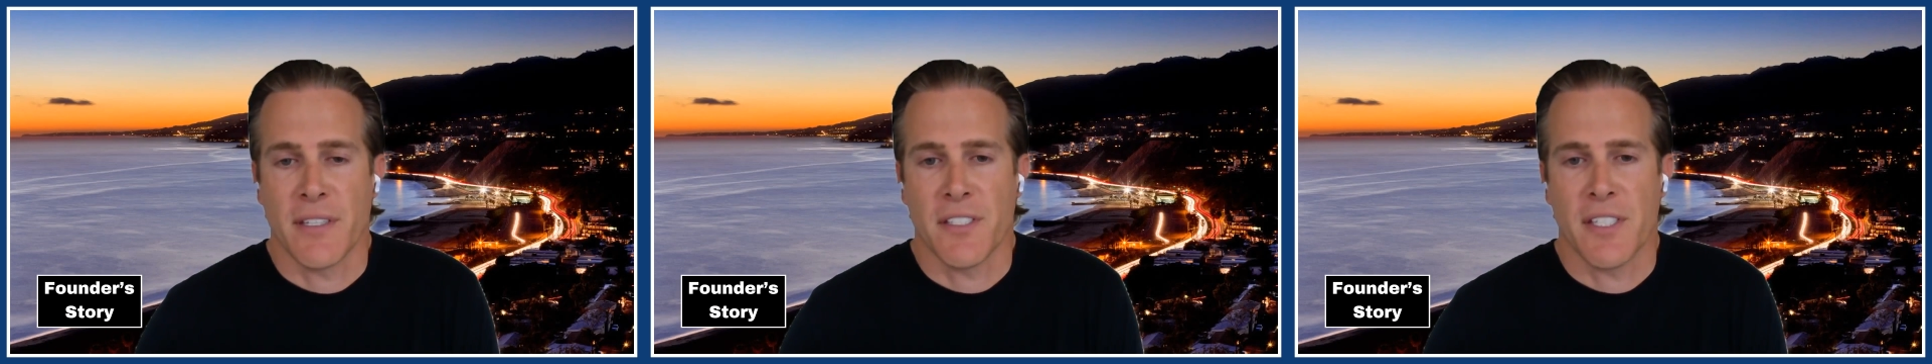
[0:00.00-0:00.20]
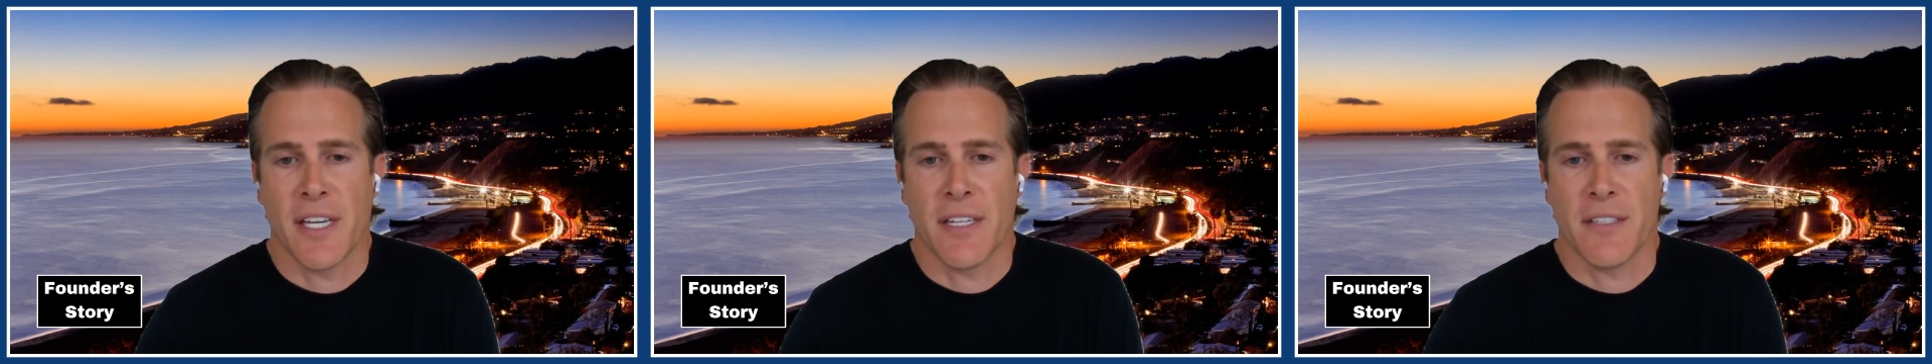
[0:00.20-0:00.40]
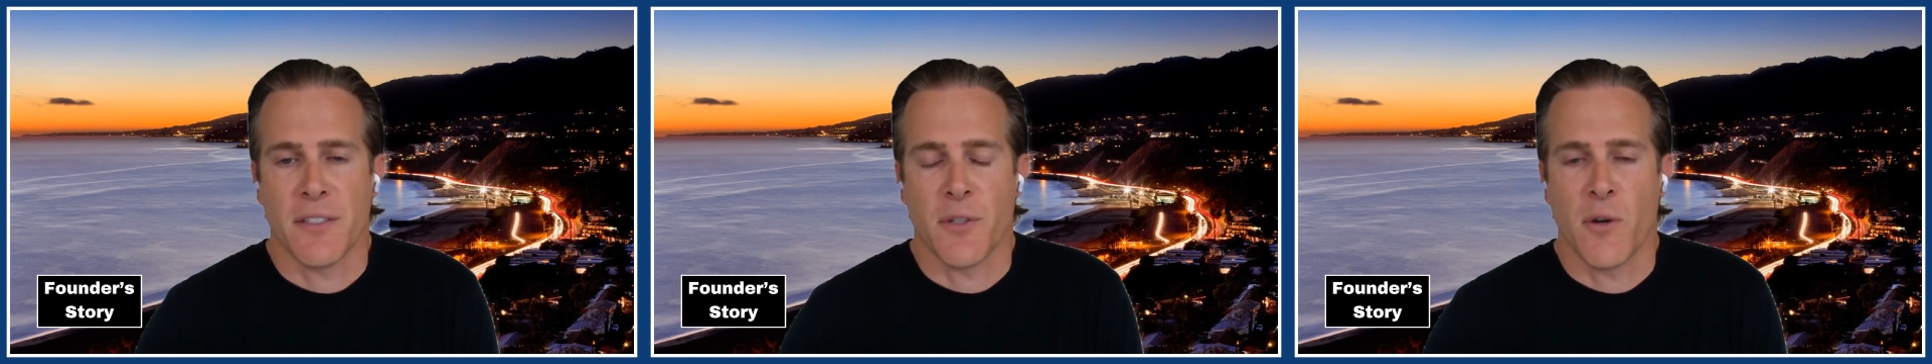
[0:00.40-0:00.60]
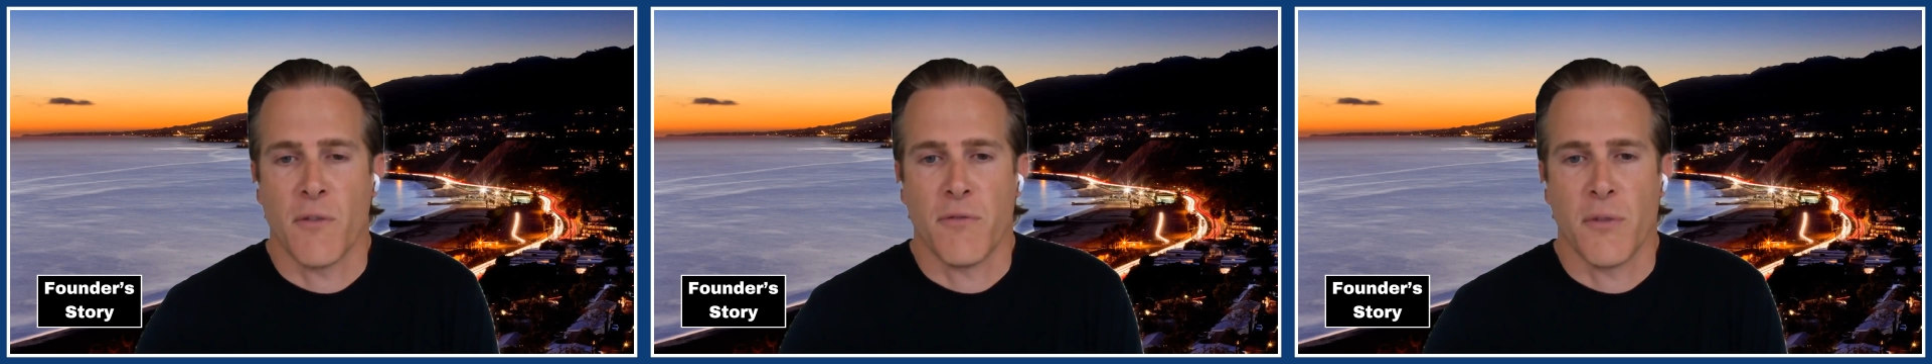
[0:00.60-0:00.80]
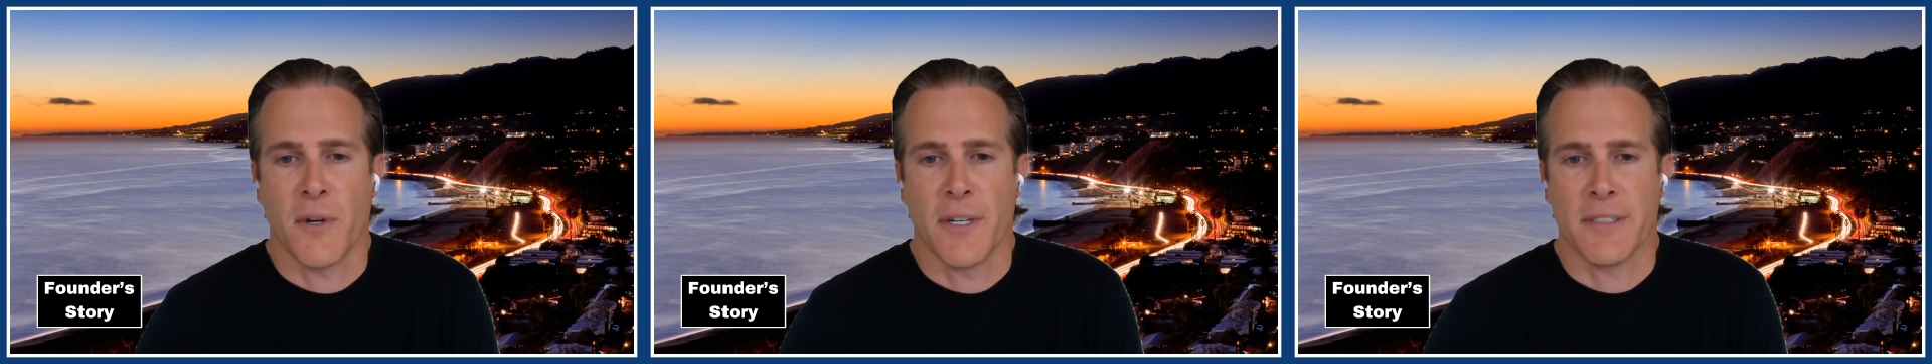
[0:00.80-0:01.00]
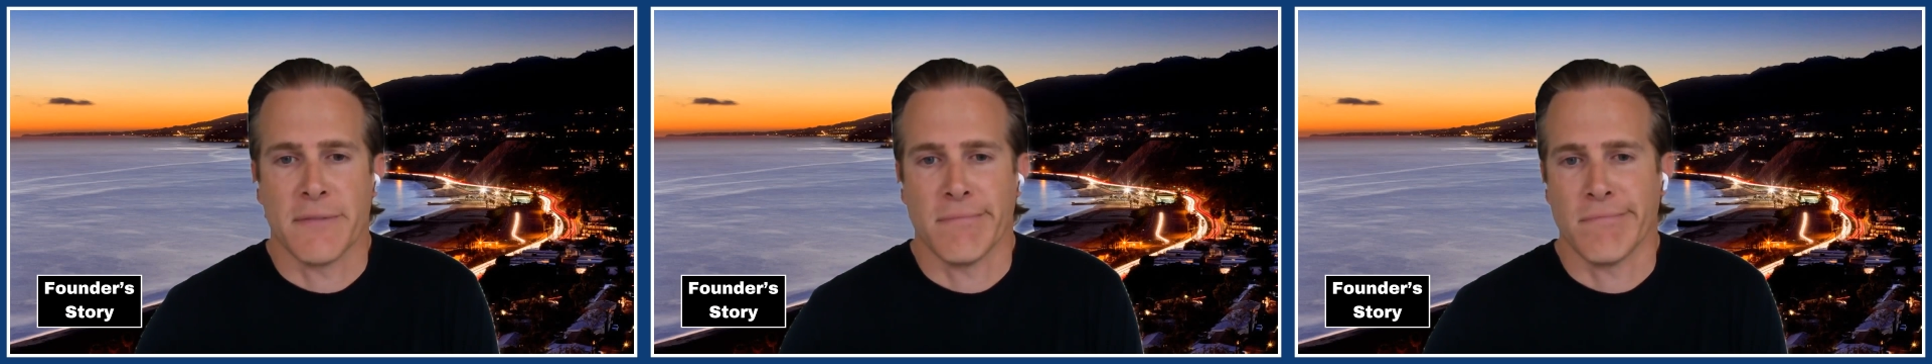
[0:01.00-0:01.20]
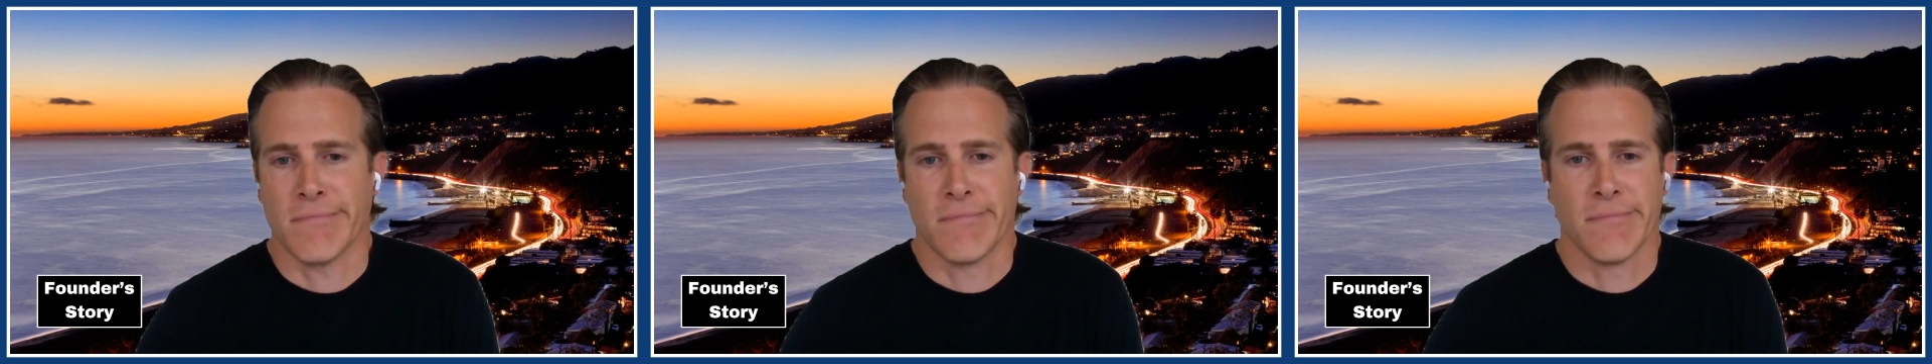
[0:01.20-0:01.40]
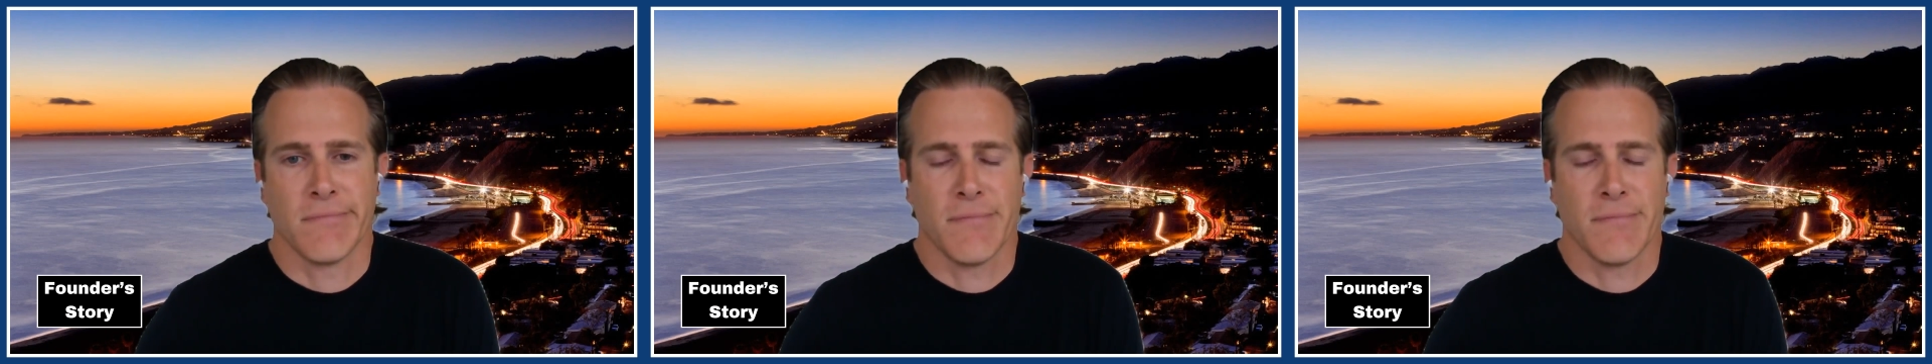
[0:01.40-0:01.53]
decided to go for it and